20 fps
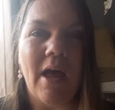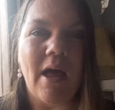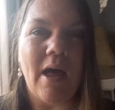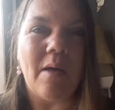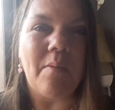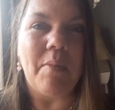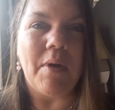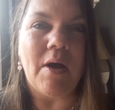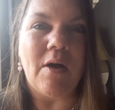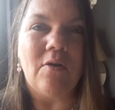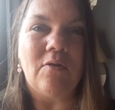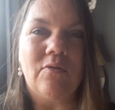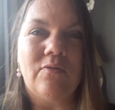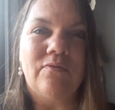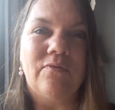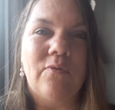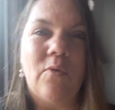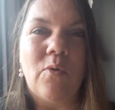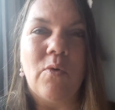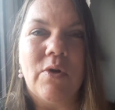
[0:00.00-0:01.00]
about
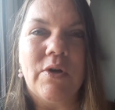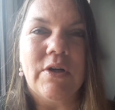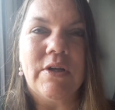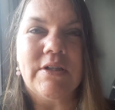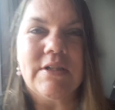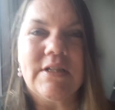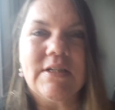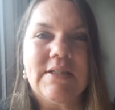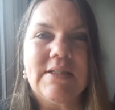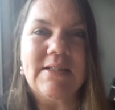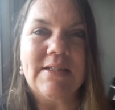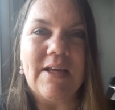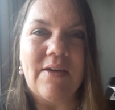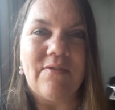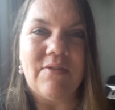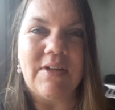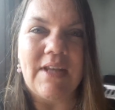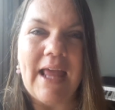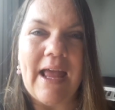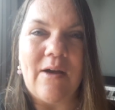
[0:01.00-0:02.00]
4 to
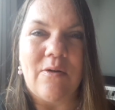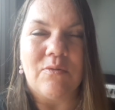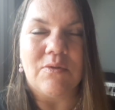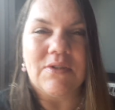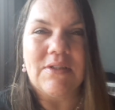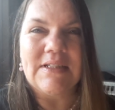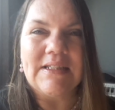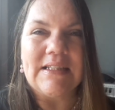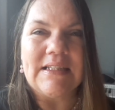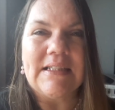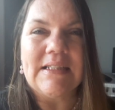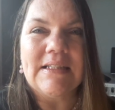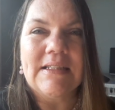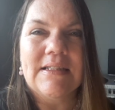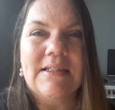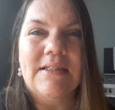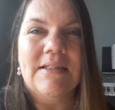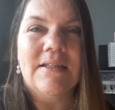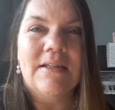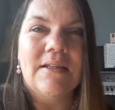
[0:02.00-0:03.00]
7 ounces.
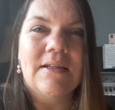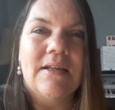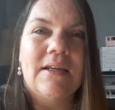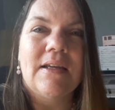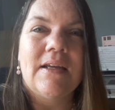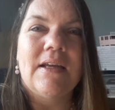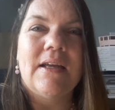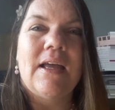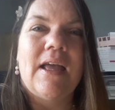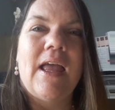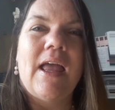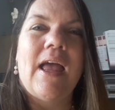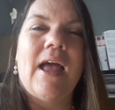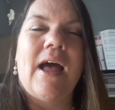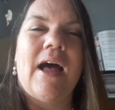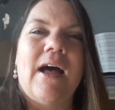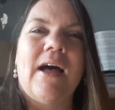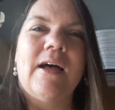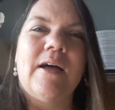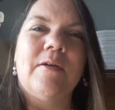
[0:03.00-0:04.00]

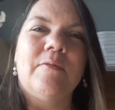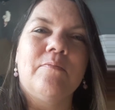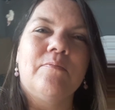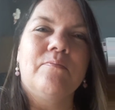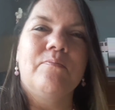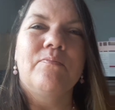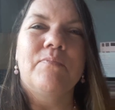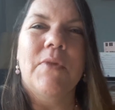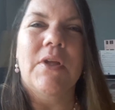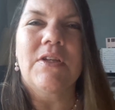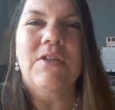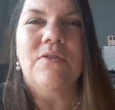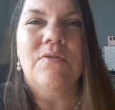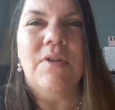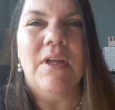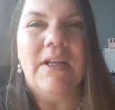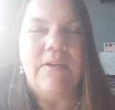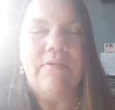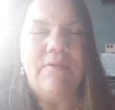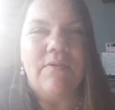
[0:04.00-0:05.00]
I do
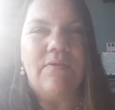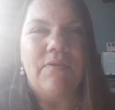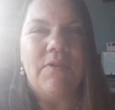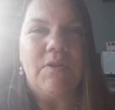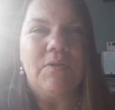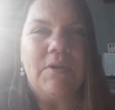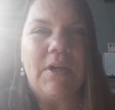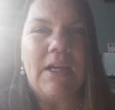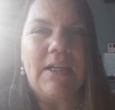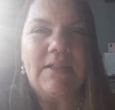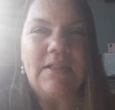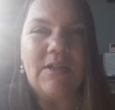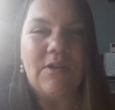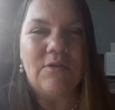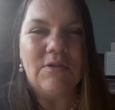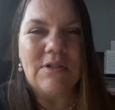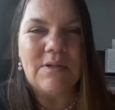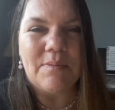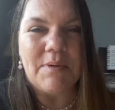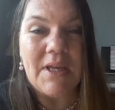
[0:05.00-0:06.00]
every few days. I
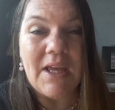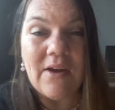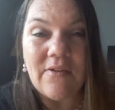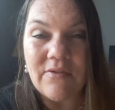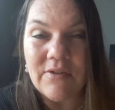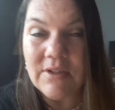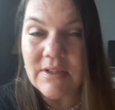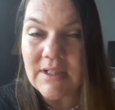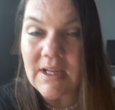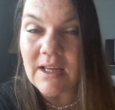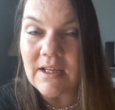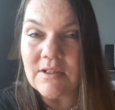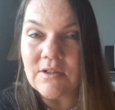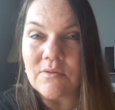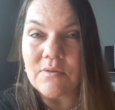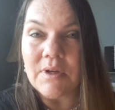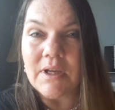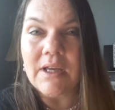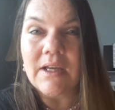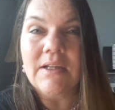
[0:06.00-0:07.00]
used to be every day
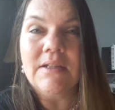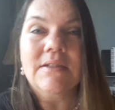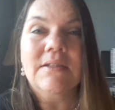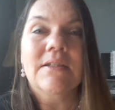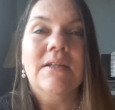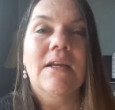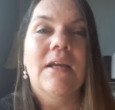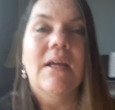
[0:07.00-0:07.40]
doing it.